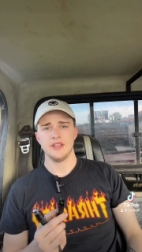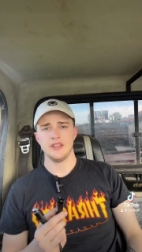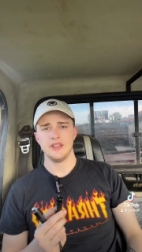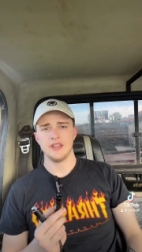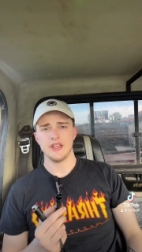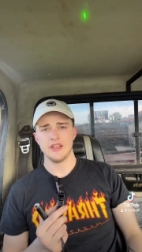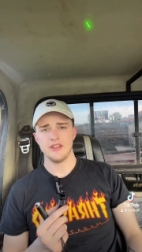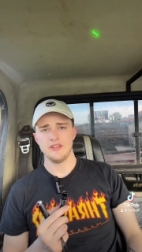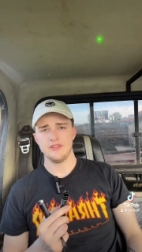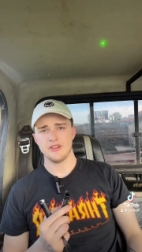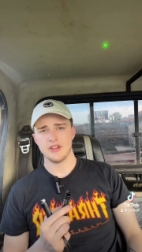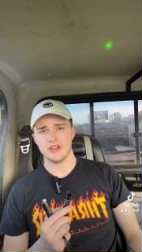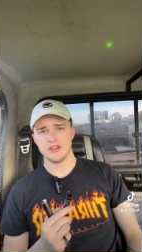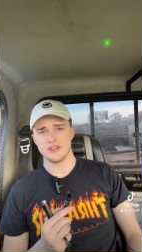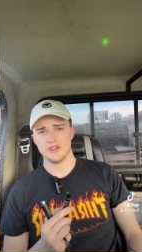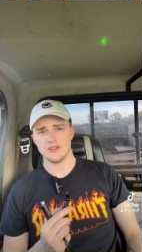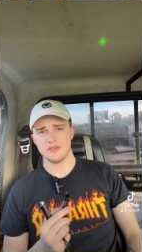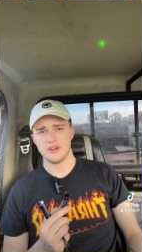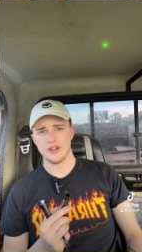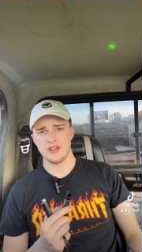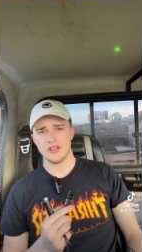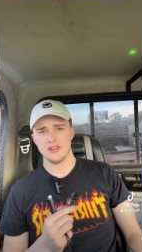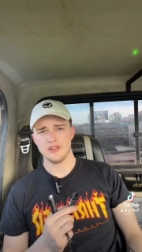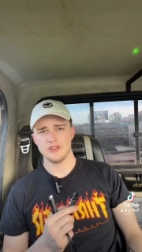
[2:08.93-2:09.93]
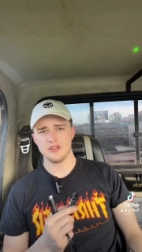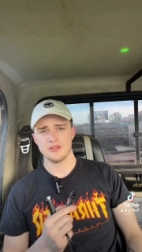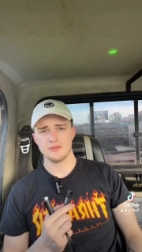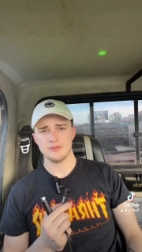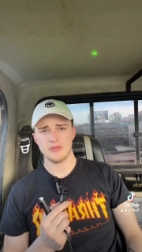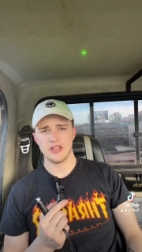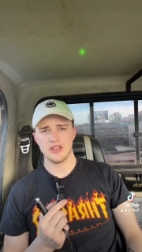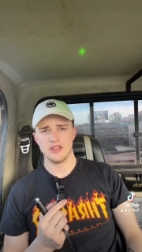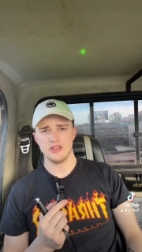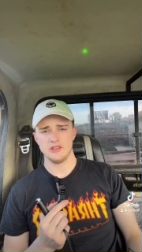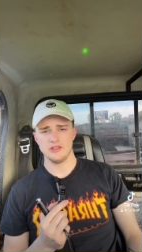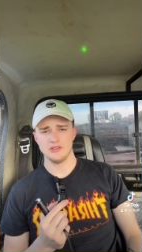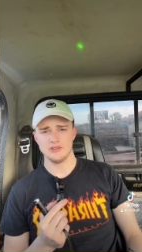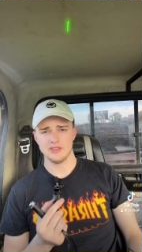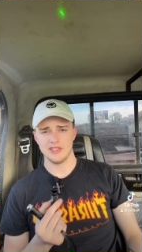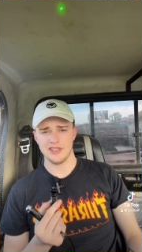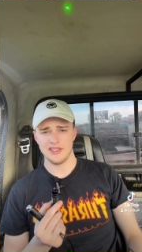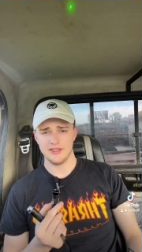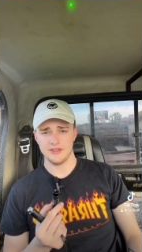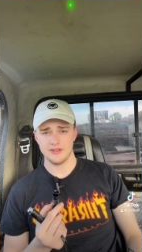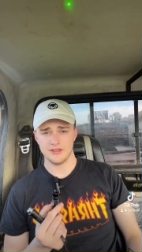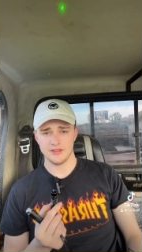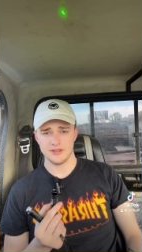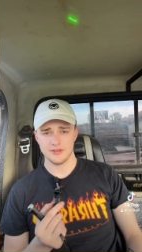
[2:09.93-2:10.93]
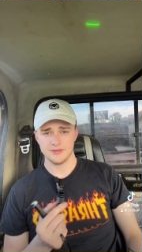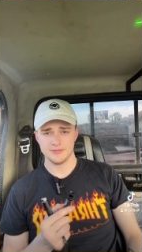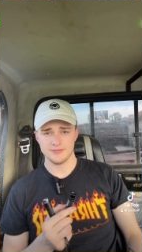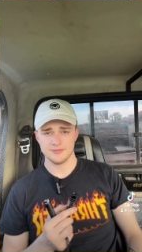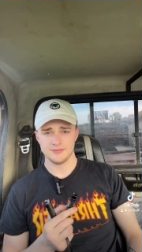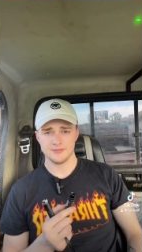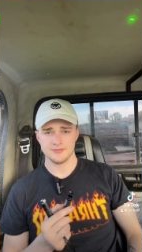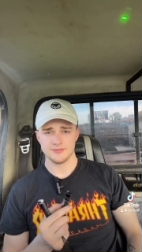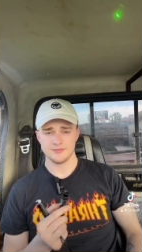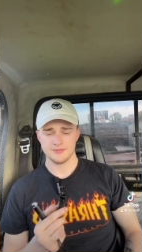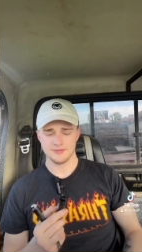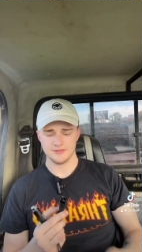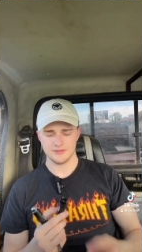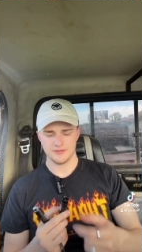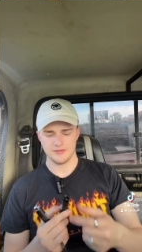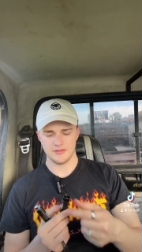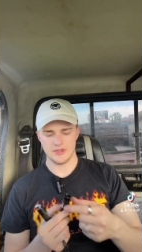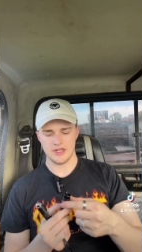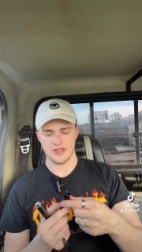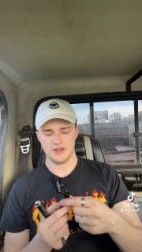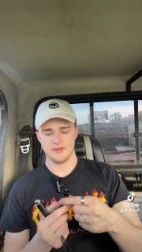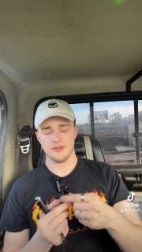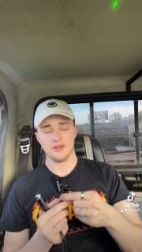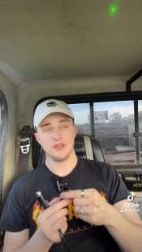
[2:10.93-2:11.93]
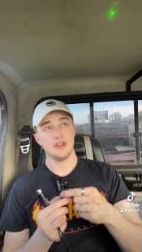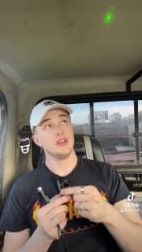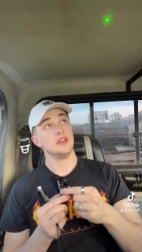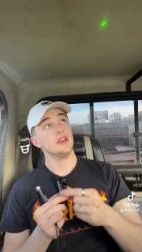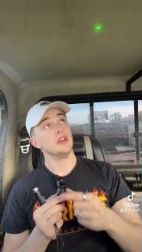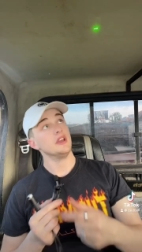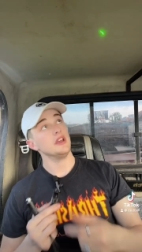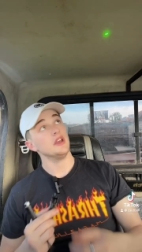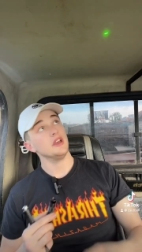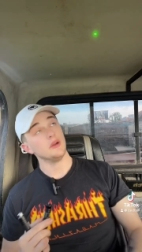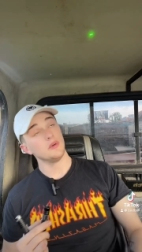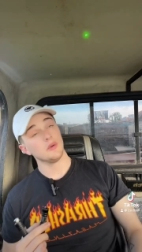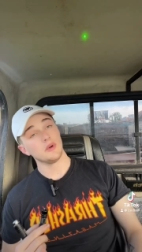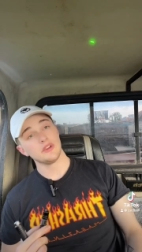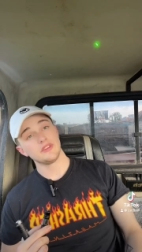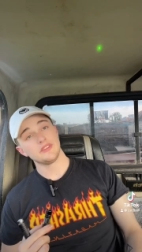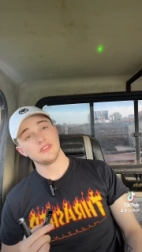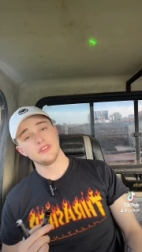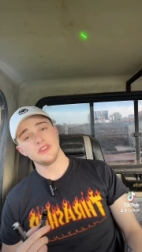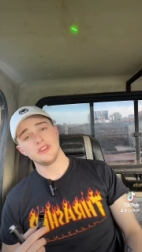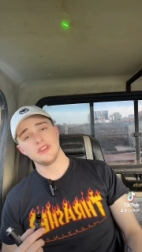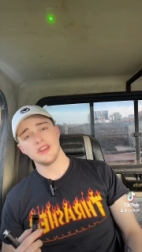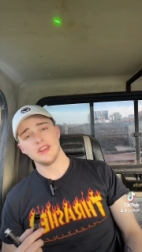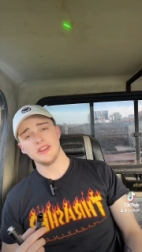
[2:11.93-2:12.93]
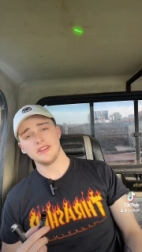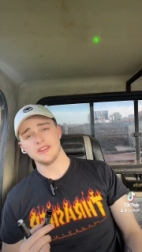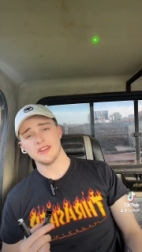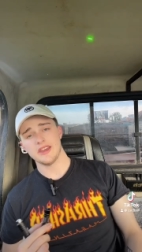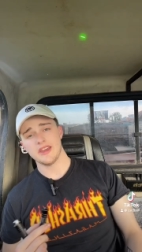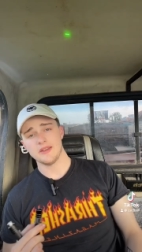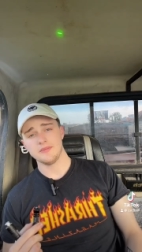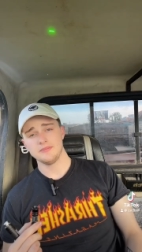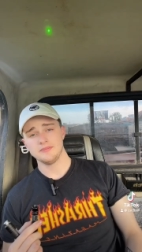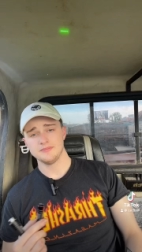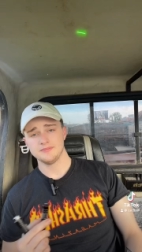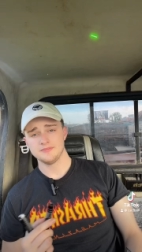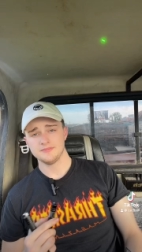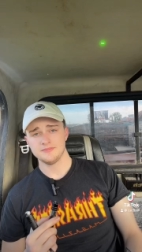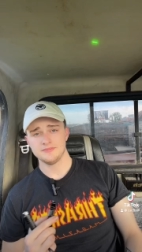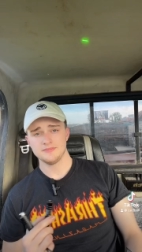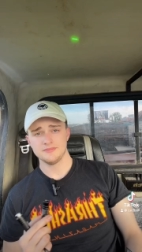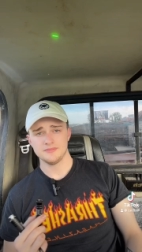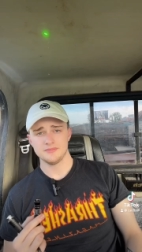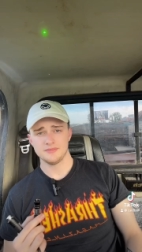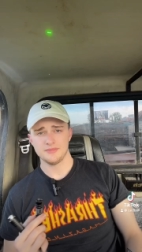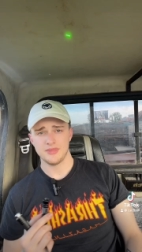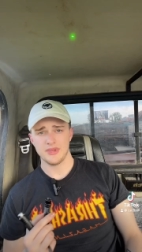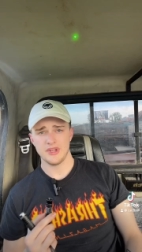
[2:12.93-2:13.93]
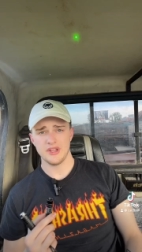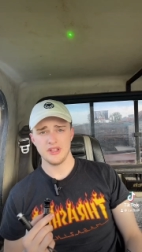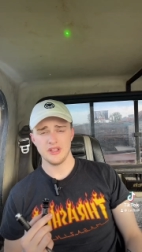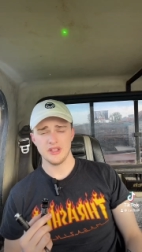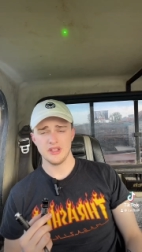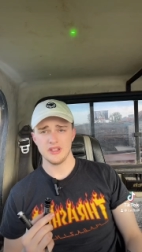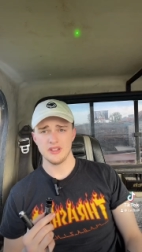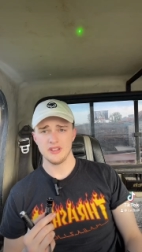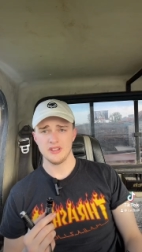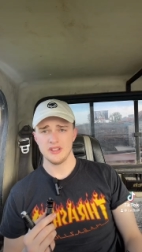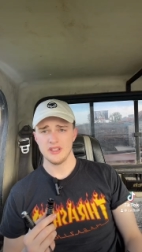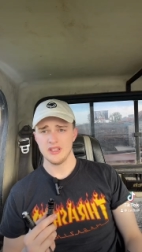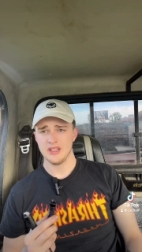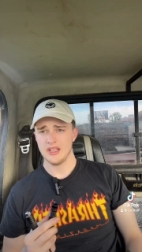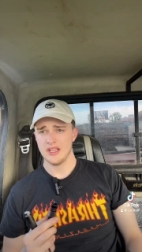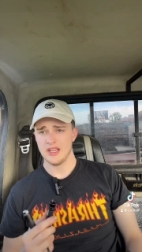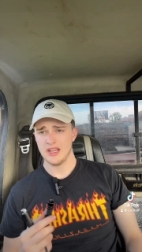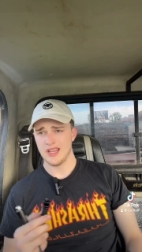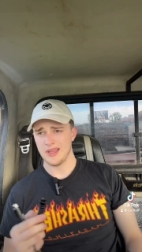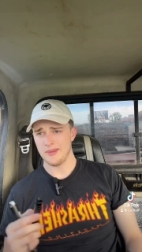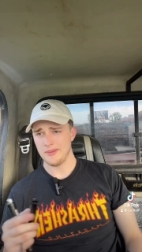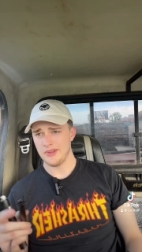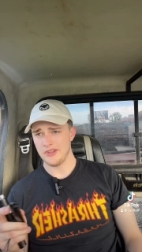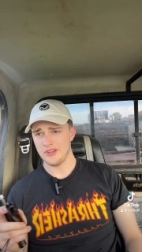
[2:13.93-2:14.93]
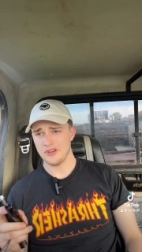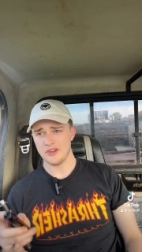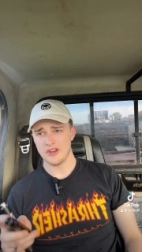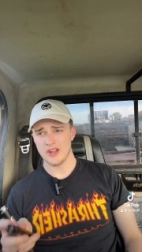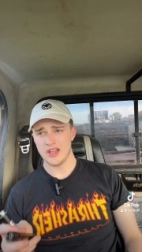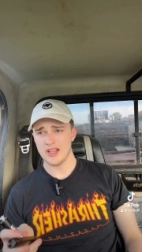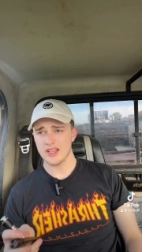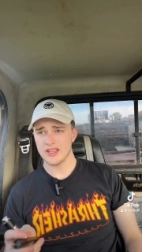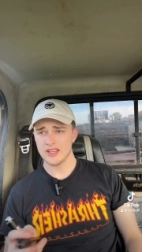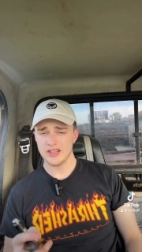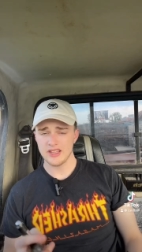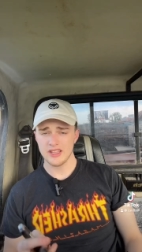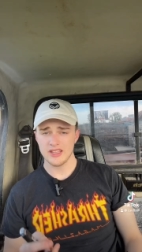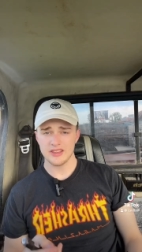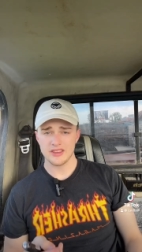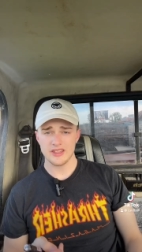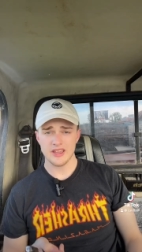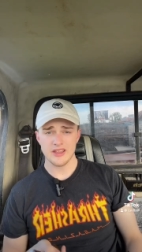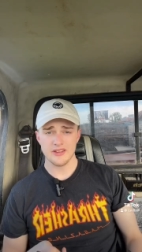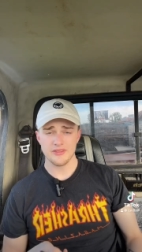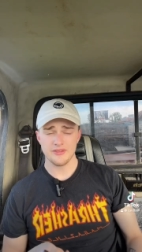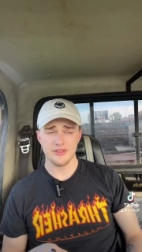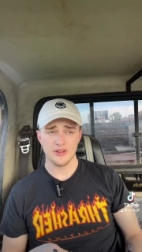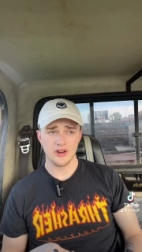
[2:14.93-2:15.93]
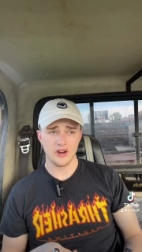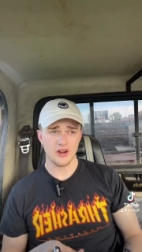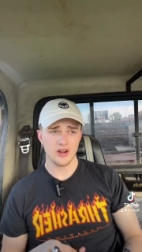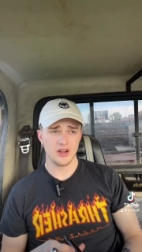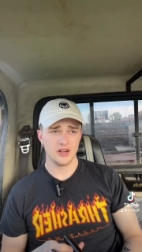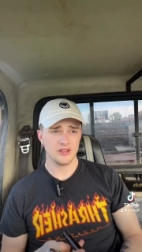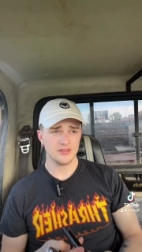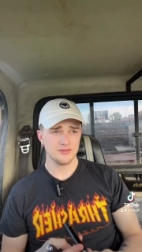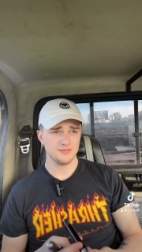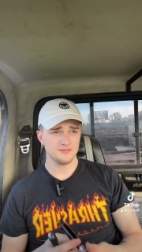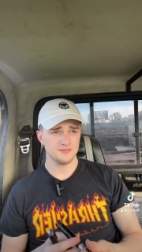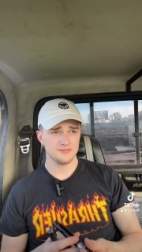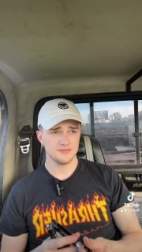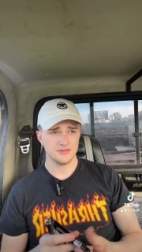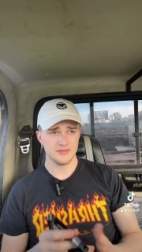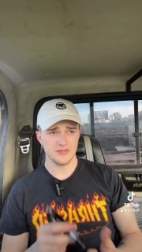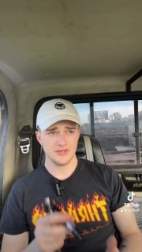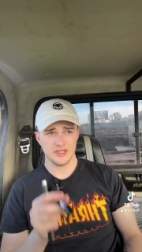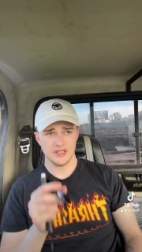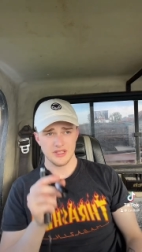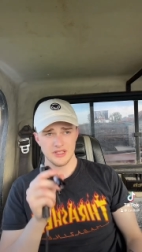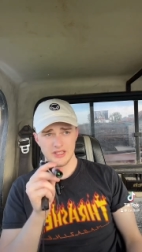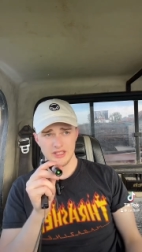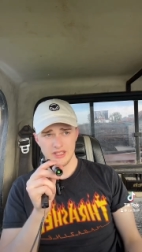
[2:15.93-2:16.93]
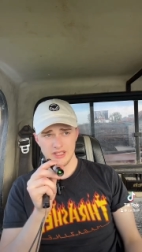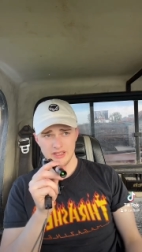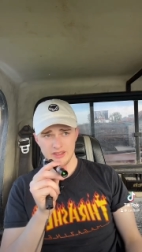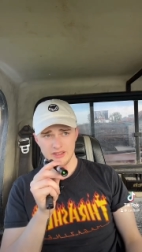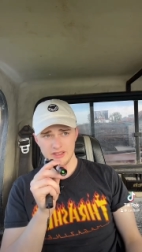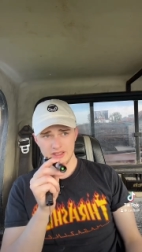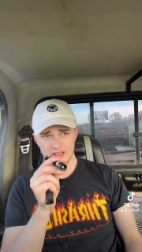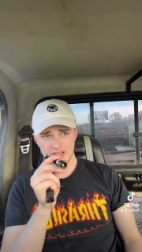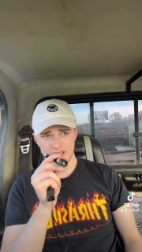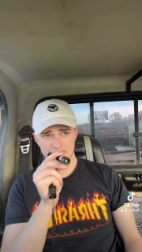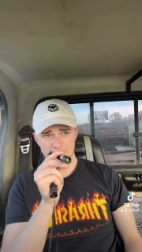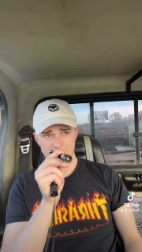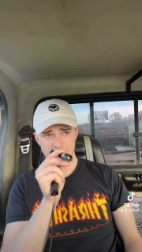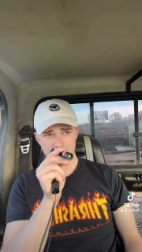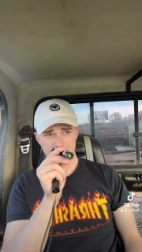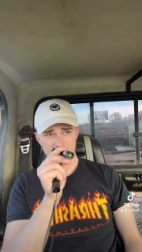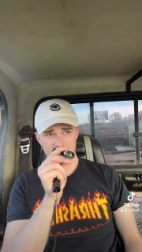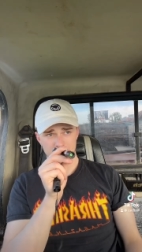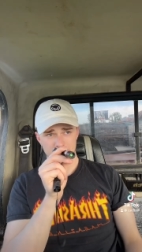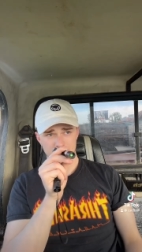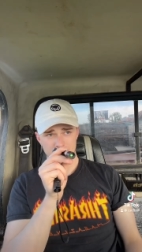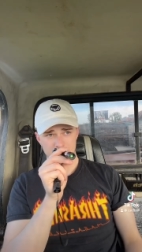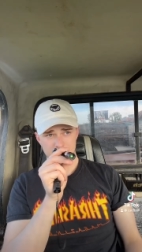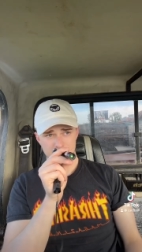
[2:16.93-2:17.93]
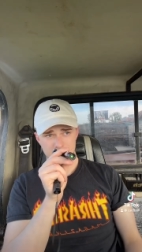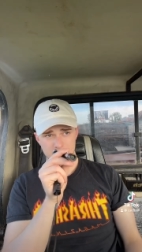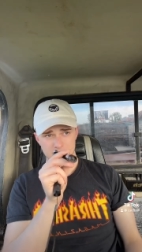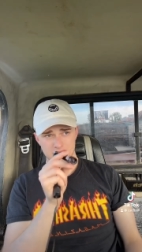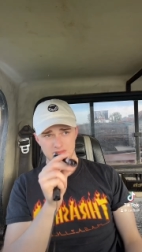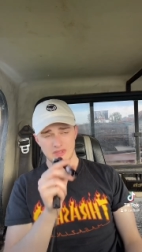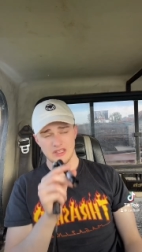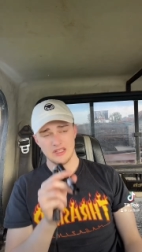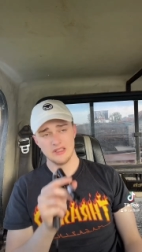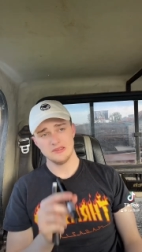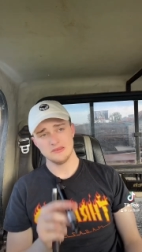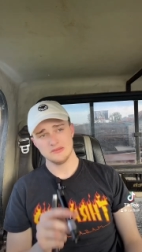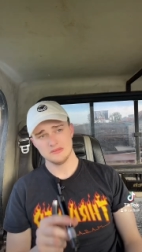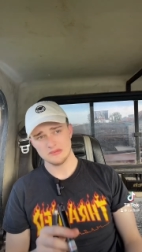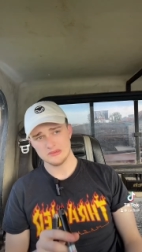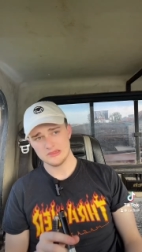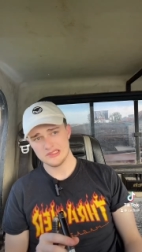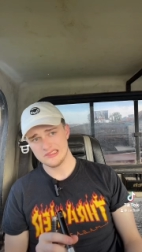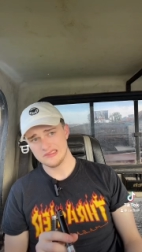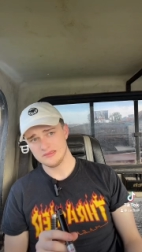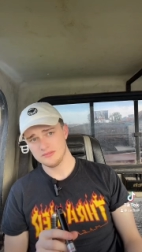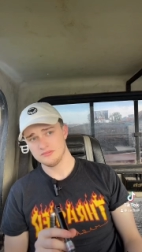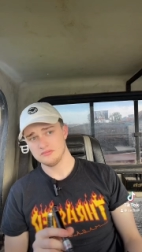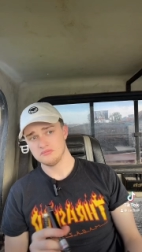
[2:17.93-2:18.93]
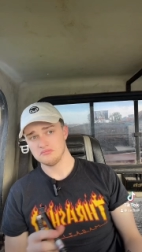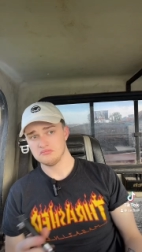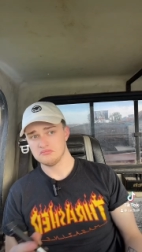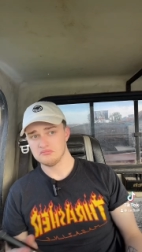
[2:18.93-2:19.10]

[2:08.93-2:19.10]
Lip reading: Now you've got your regular schmegular laser, right? It works in the daytime. Pretty good. I mean, you're not going to get that far in the daytime. Oh, well.